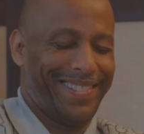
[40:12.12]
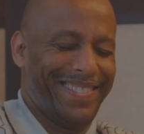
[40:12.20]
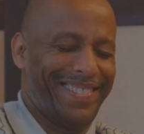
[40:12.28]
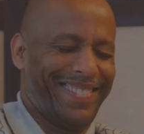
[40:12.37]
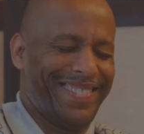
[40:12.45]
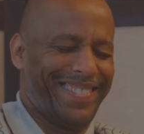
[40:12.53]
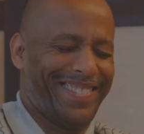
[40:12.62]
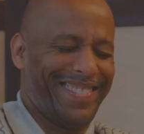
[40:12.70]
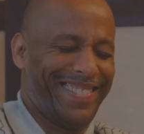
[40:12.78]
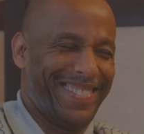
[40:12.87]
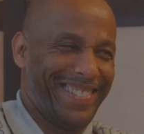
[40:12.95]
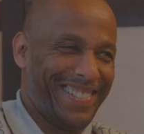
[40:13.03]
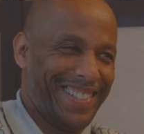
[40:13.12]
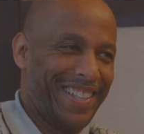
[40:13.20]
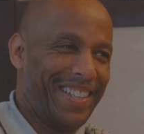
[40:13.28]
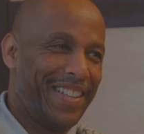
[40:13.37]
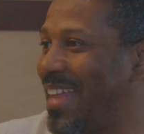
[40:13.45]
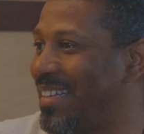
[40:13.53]
I didn't mind
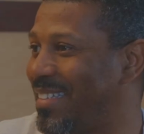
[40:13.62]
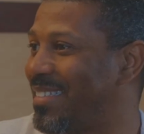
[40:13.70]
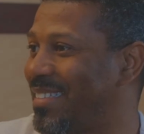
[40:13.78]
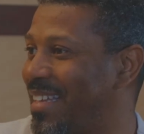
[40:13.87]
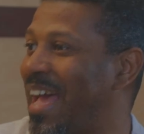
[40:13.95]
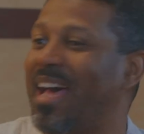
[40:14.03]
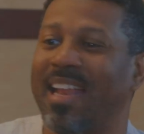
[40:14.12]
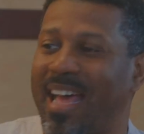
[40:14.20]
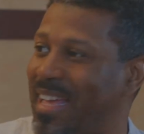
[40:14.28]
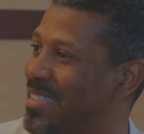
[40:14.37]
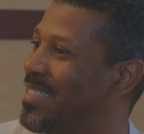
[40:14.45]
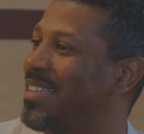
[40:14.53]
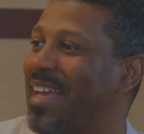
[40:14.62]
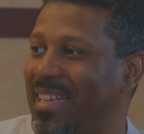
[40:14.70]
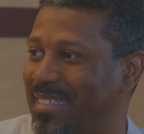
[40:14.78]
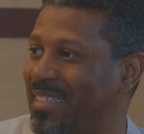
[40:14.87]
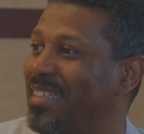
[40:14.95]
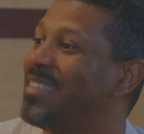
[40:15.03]
that. I
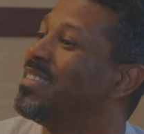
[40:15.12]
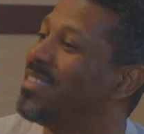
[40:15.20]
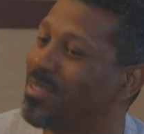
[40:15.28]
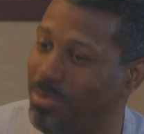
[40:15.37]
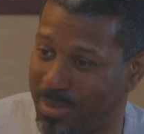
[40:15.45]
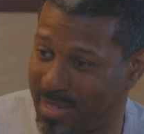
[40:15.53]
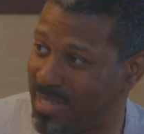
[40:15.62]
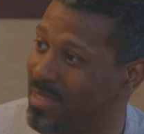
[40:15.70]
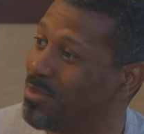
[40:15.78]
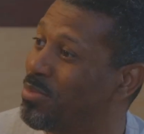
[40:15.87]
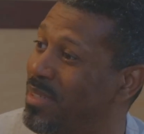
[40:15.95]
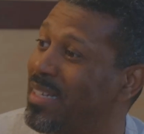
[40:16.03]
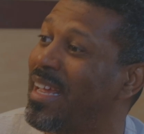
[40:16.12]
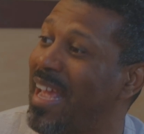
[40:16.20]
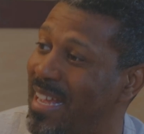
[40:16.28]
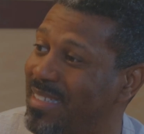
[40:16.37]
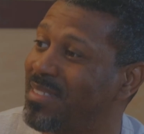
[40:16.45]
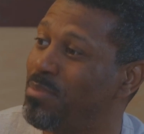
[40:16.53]
said, this is what it
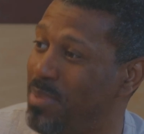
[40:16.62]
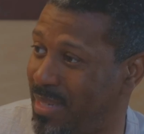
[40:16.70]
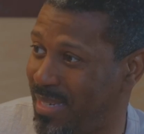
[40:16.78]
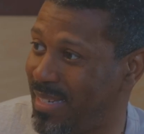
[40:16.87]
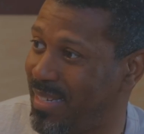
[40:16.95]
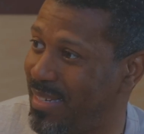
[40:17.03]
has to be.